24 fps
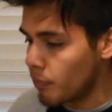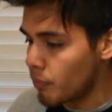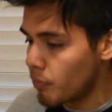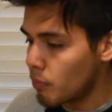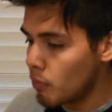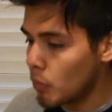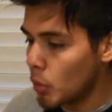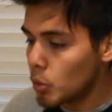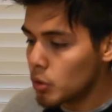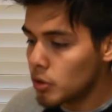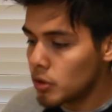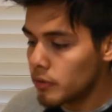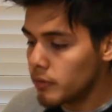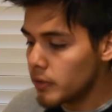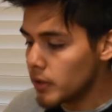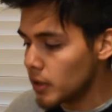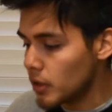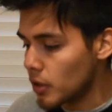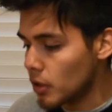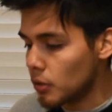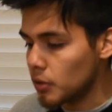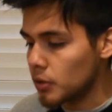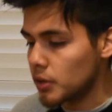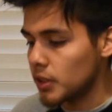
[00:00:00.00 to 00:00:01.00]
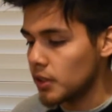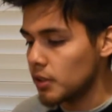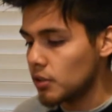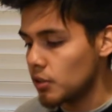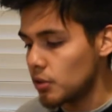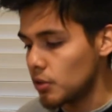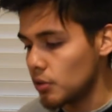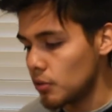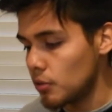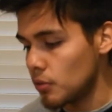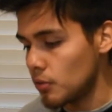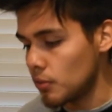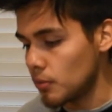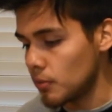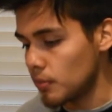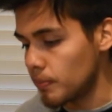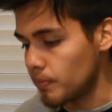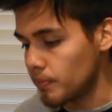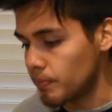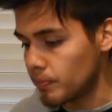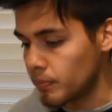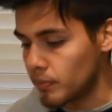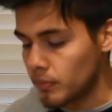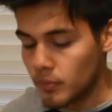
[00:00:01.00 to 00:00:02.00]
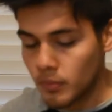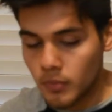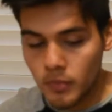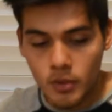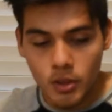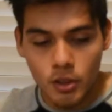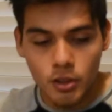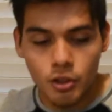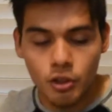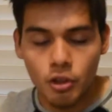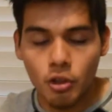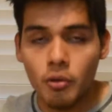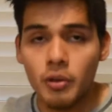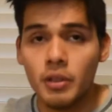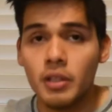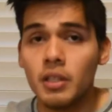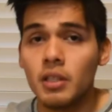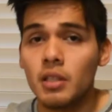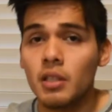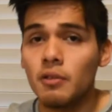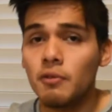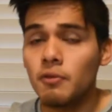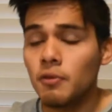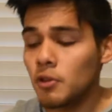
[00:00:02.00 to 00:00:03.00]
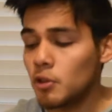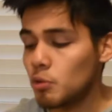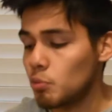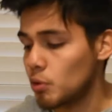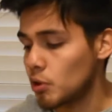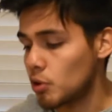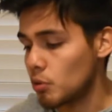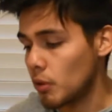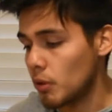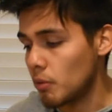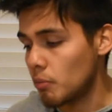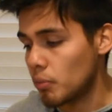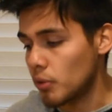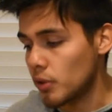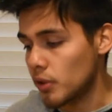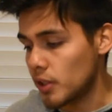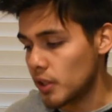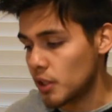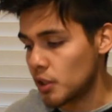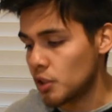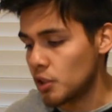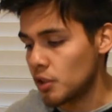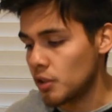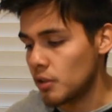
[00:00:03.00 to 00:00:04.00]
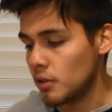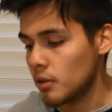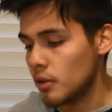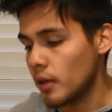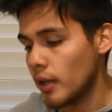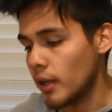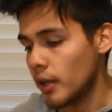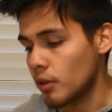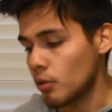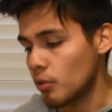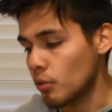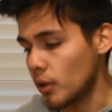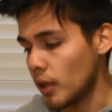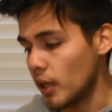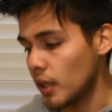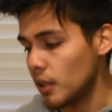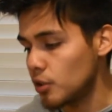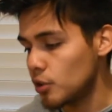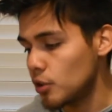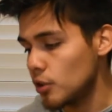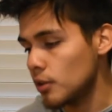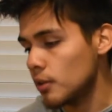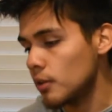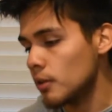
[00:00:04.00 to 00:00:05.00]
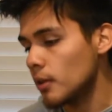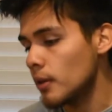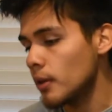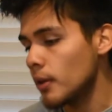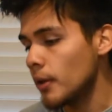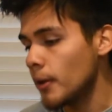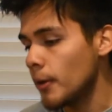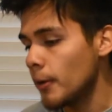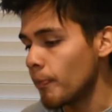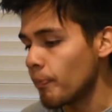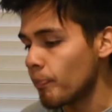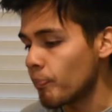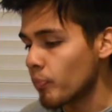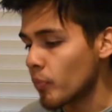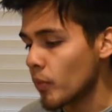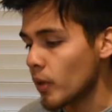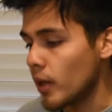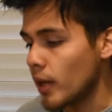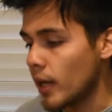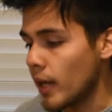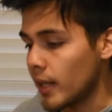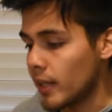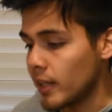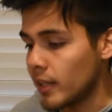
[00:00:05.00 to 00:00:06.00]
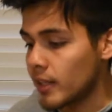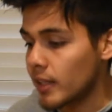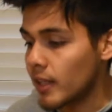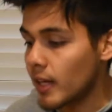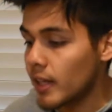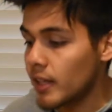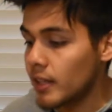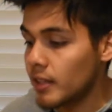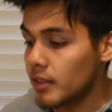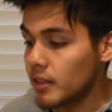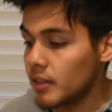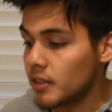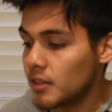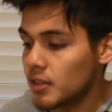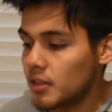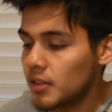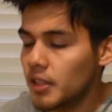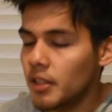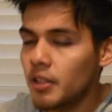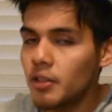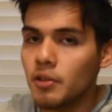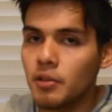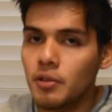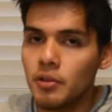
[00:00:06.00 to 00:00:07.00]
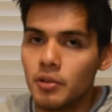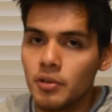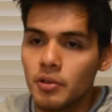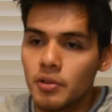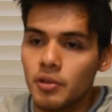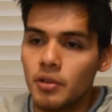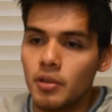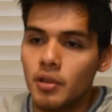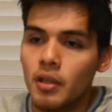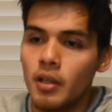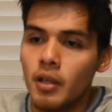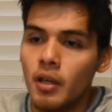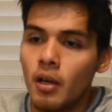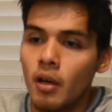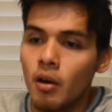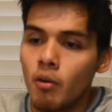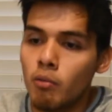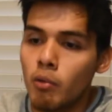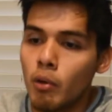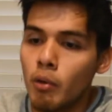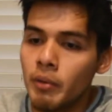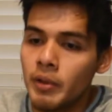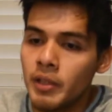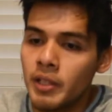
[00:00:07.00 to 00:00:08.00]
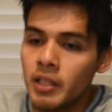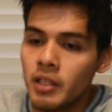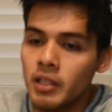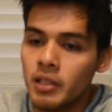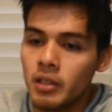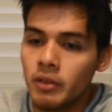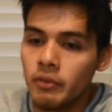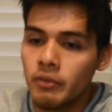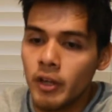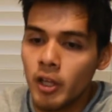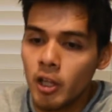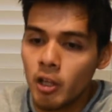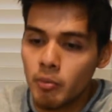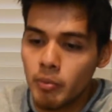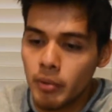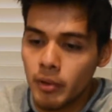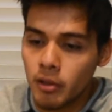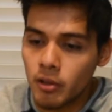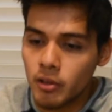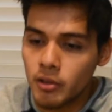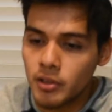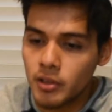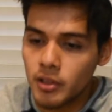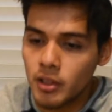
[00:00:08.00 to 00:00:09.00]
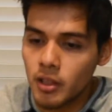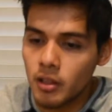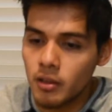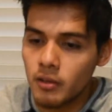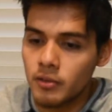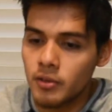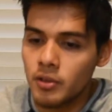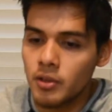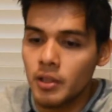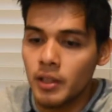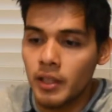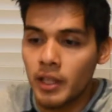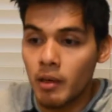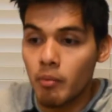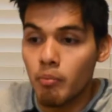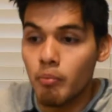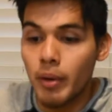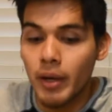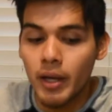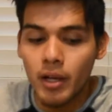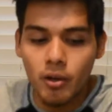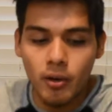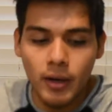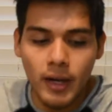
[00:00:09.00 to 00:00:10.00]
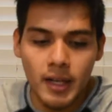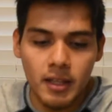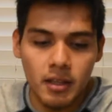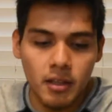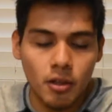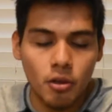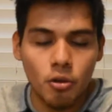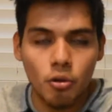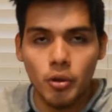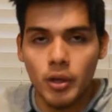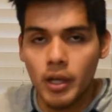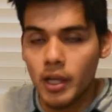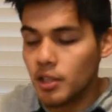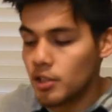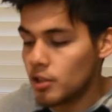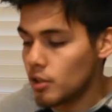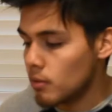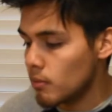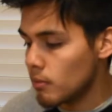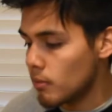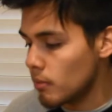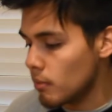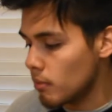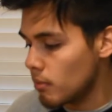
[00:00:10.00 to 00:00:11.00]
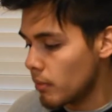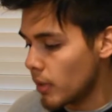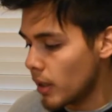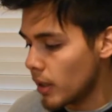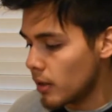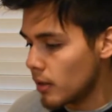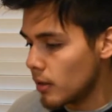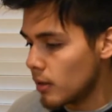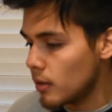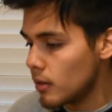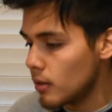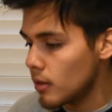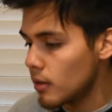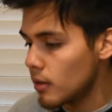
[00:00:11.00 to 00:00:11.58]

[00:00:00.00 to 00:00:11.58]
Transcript: most of it goes into showing the difference between prediction and creation, and then kind of the skills, what we need to develop in ourselves to get better at the creation method.